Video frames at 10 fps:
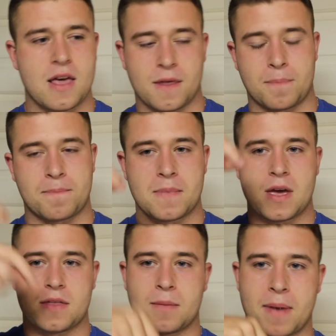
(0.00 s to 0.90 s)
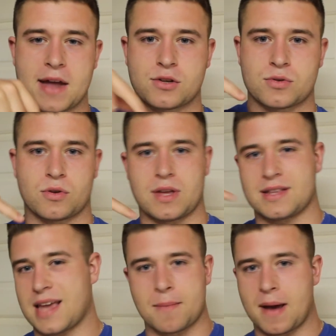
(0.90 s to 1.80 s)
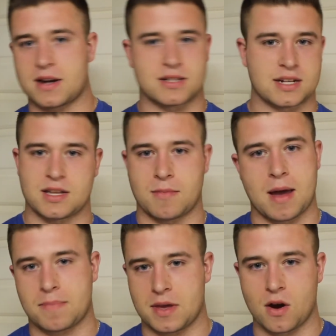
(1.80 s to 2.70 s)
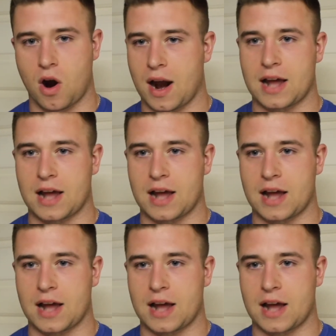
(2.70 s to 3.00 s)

the bench was only 10 pounds less than my PR,